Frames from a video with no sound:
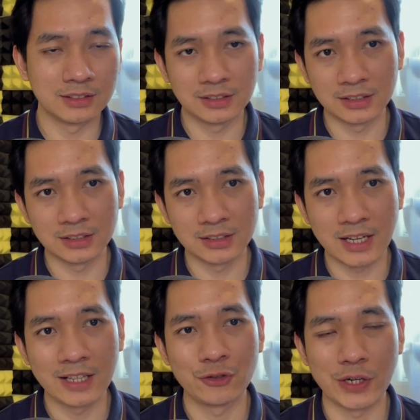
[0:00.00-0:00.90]

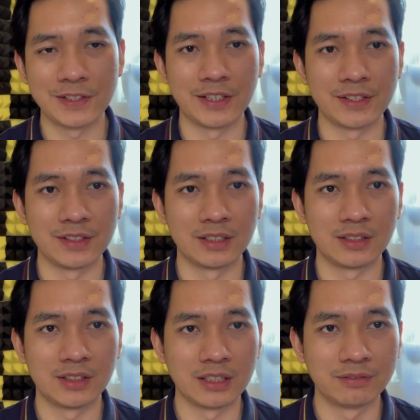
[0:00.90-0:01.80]
the addresses that
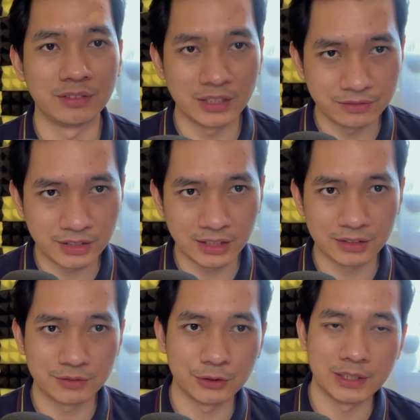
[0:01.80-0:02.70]
they've lived
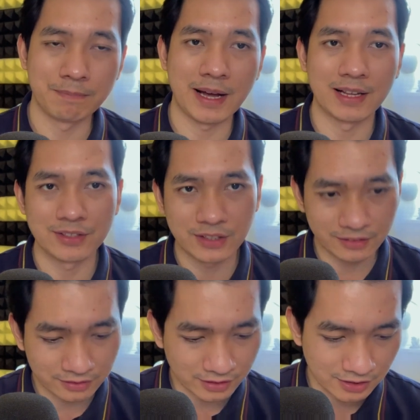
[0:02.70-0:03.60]
in for the past
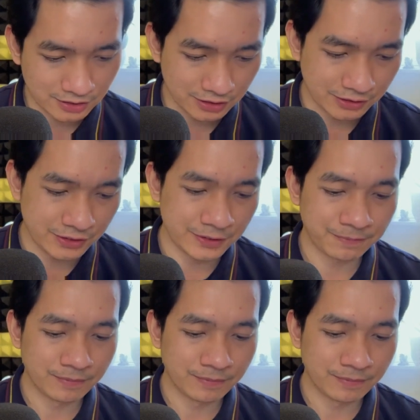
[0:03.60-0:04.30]
3 years,